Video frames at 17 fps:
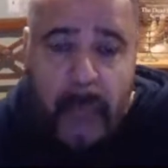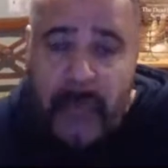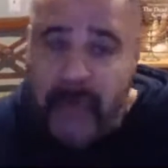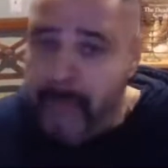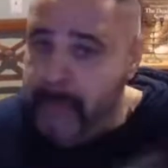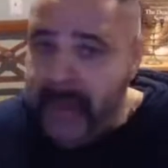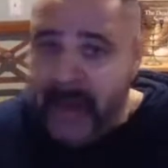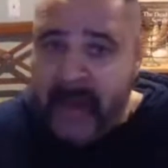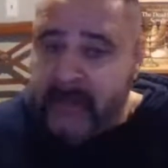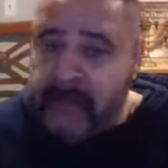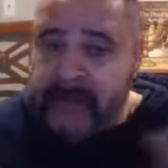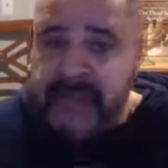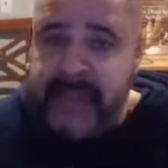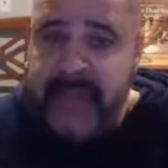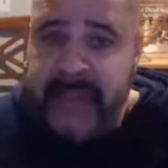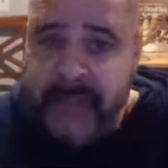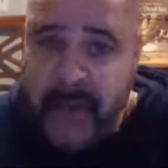We have been under a
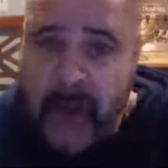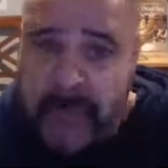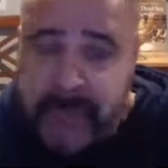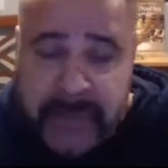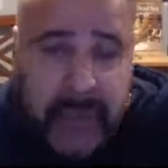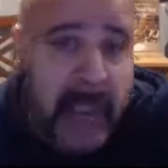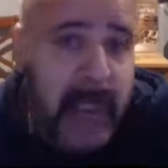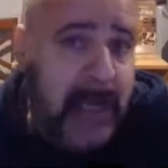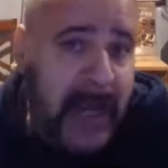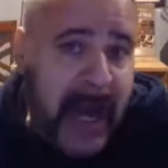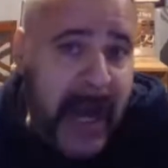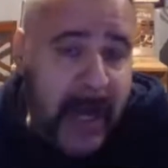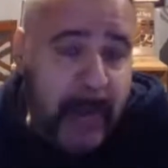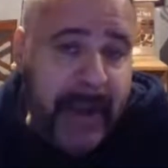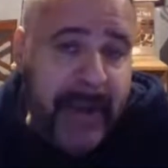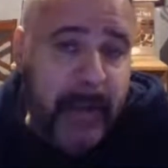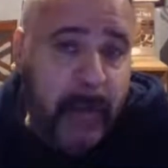Satanocracy. How
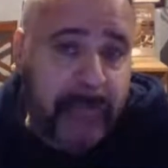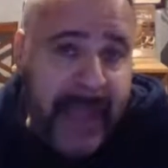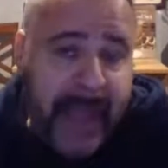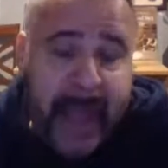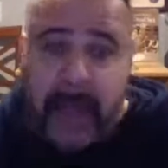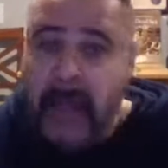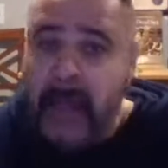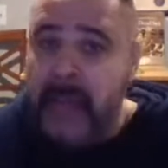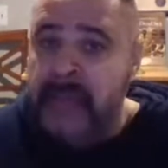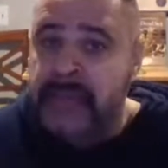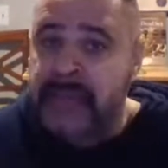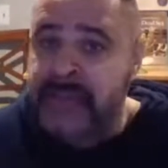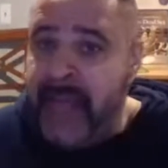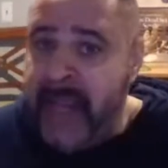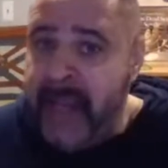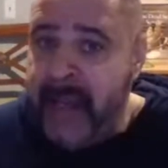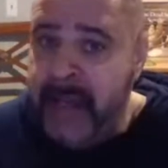do I know that?
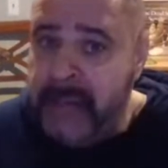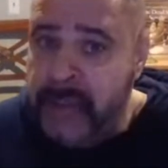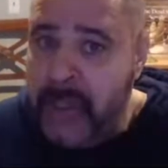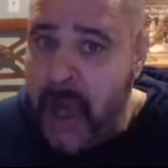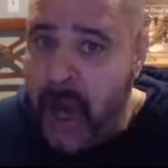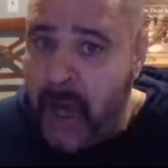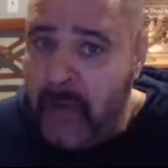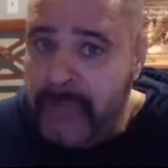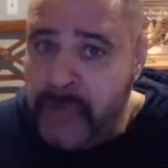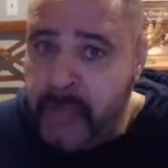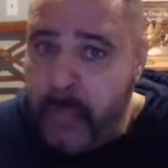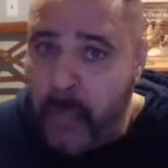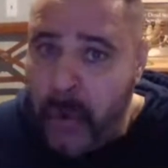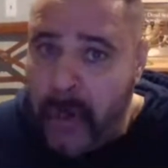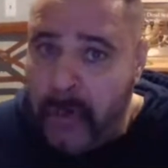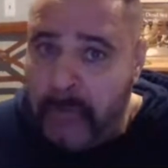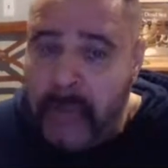Satan is the god of this
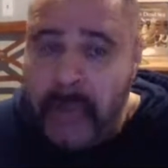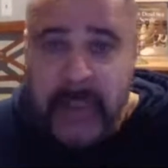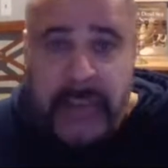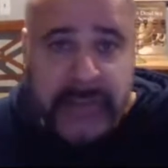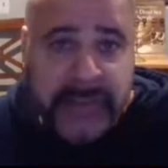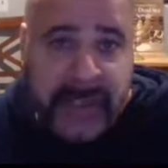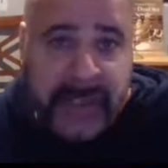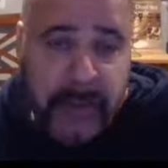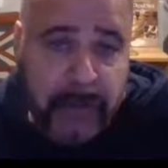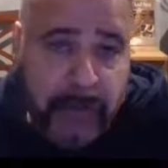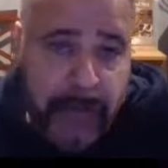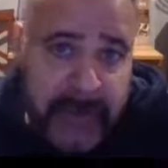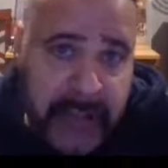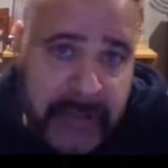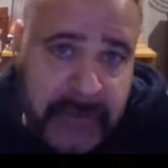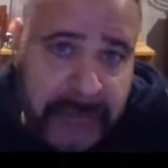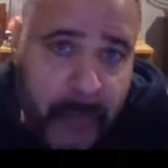world, 2
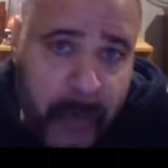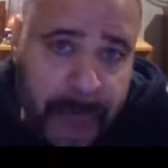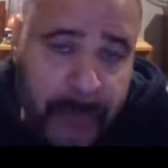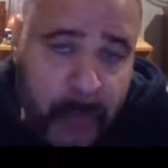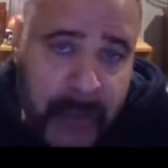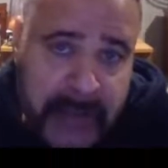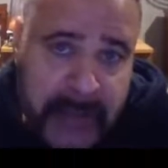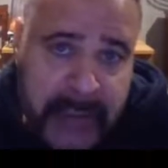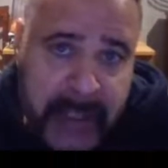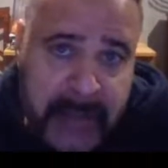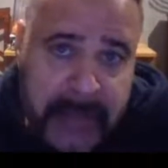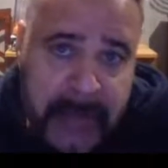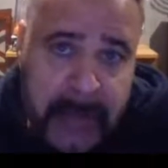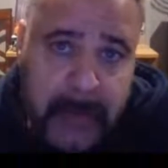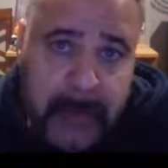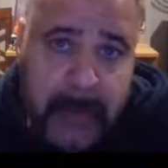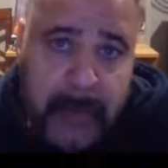Corinthians 4:4
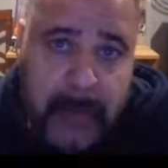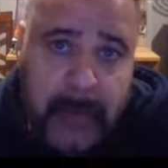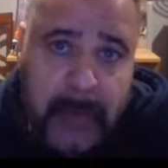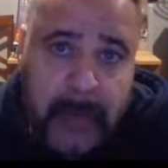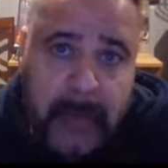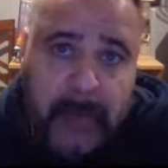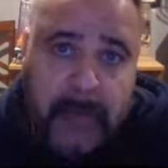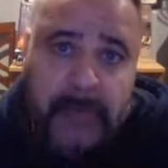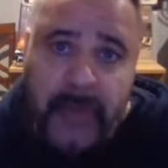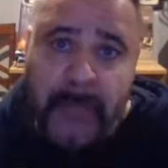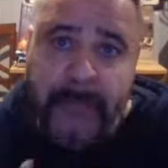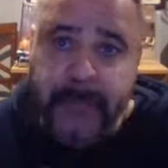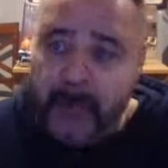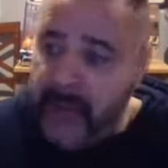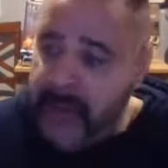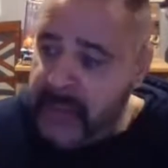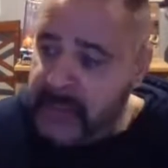says. The
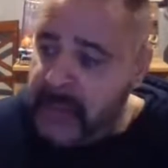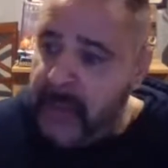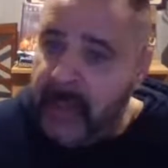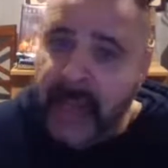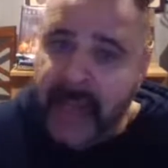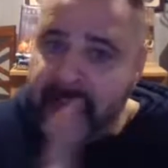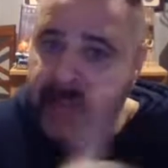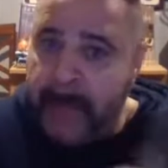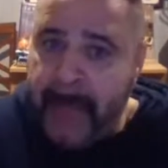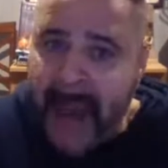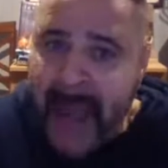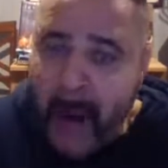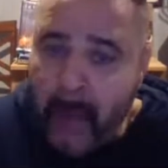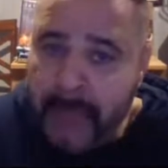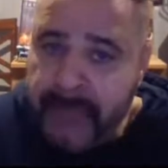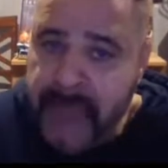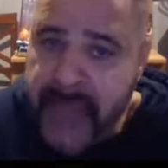prince and the
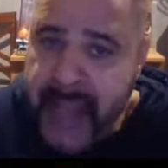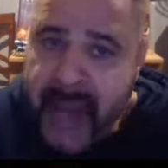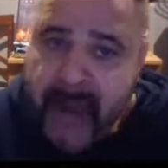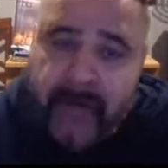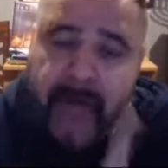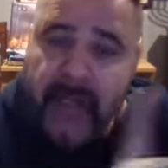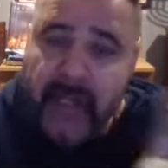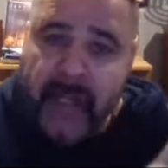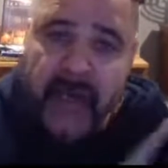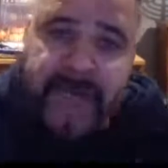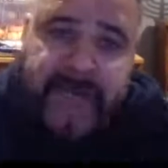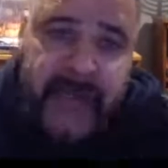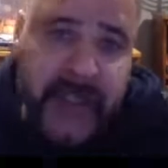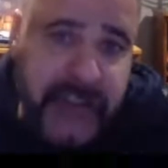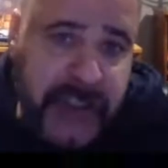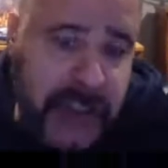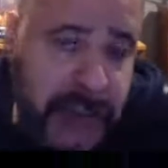power of the air,
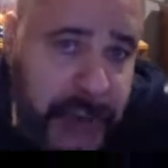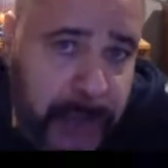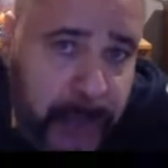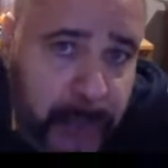Ephesians